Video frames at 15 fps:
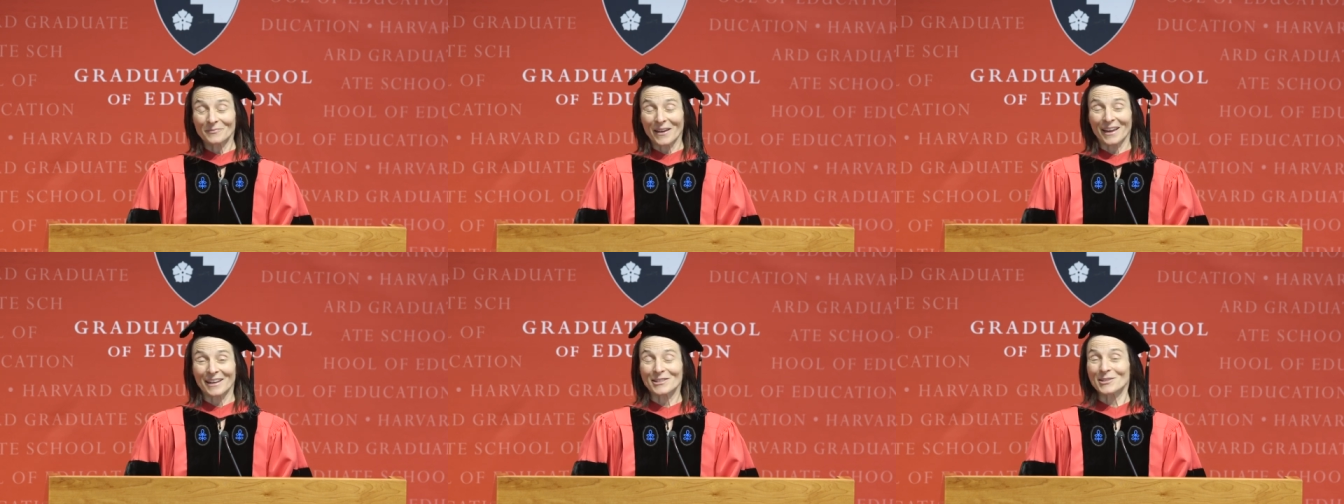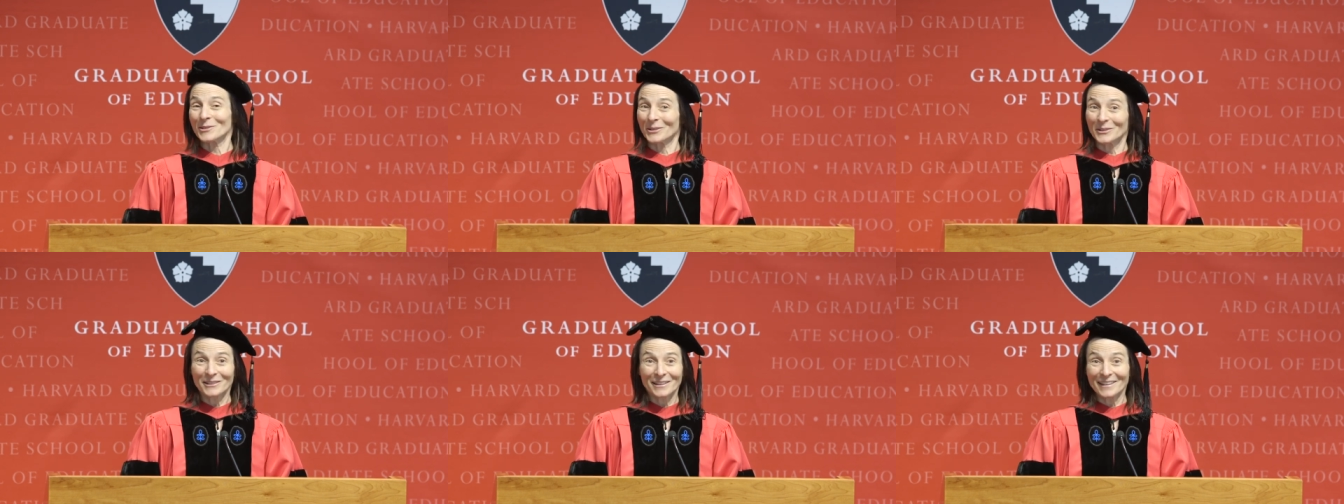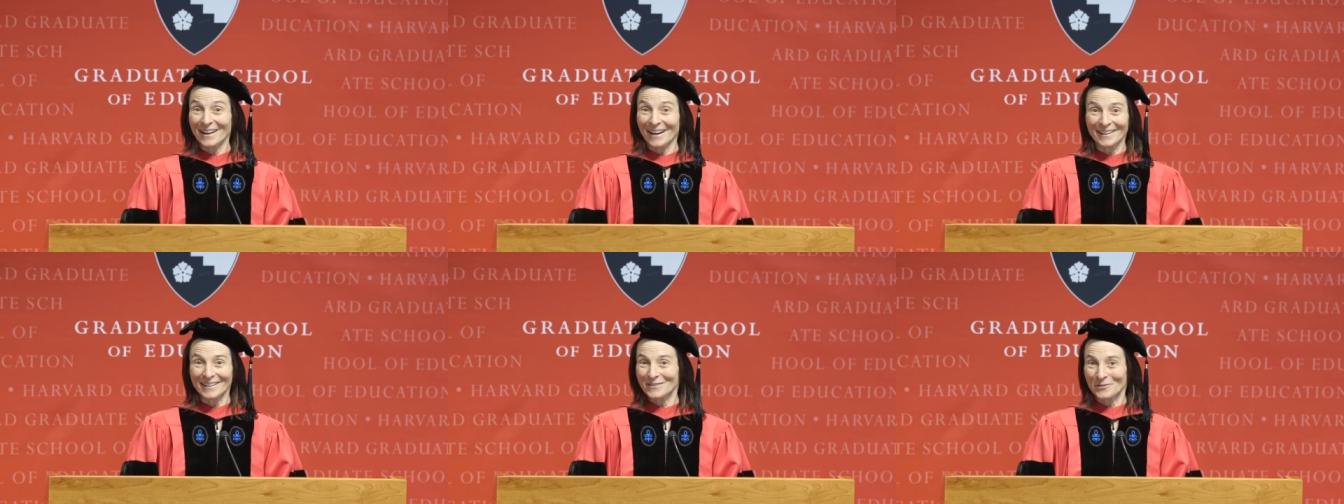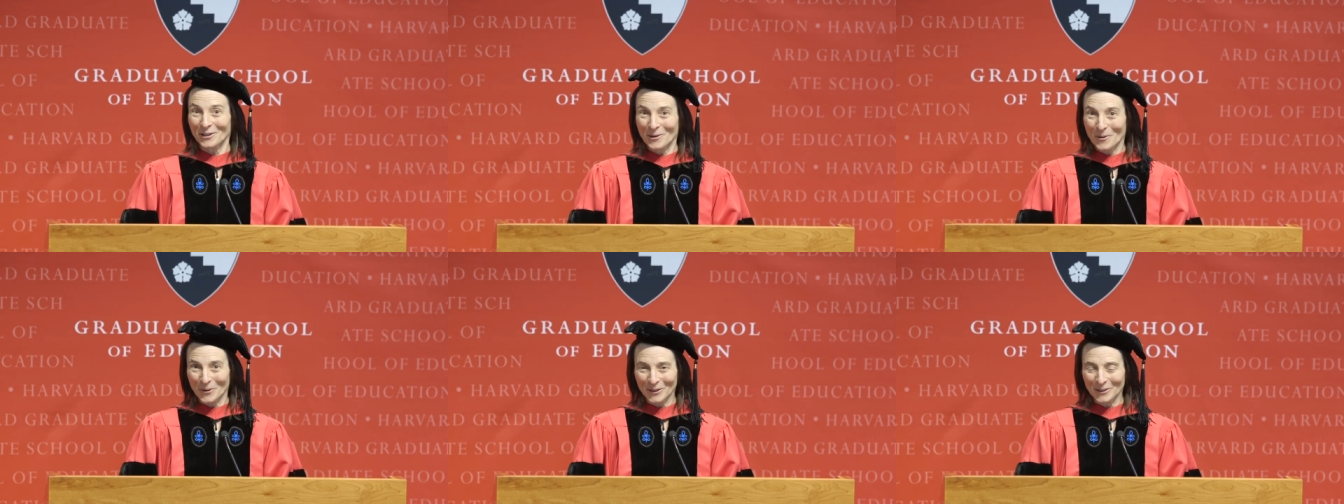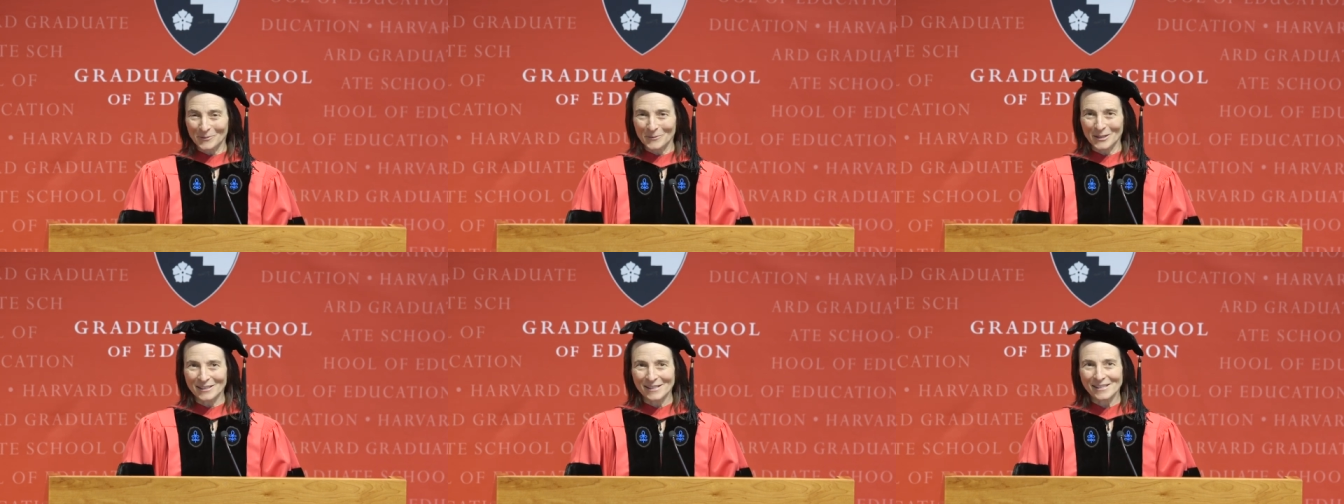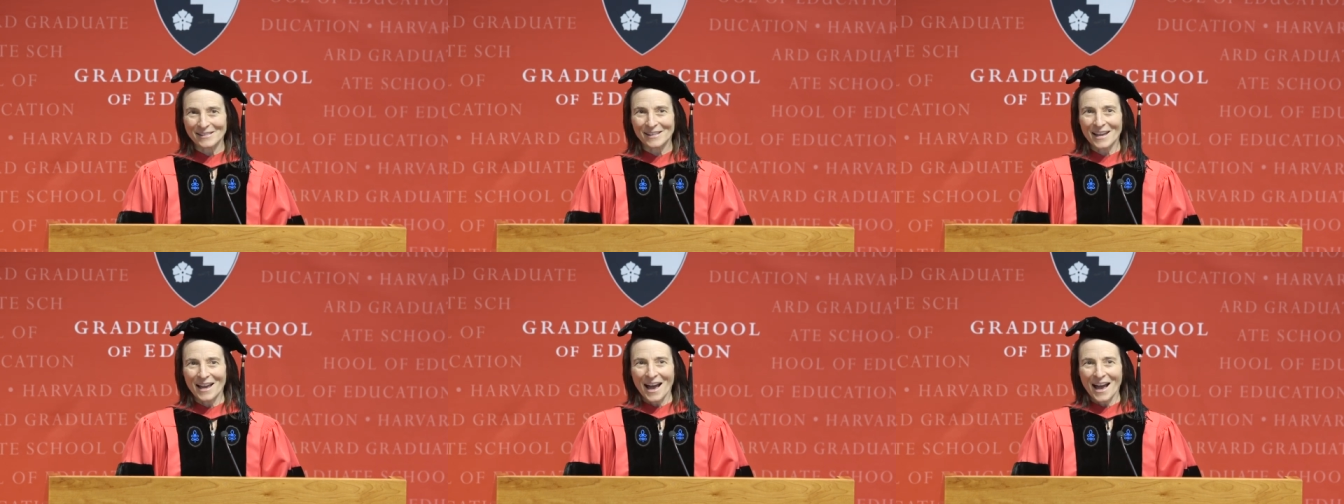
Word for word: and certainly not in recorded ones.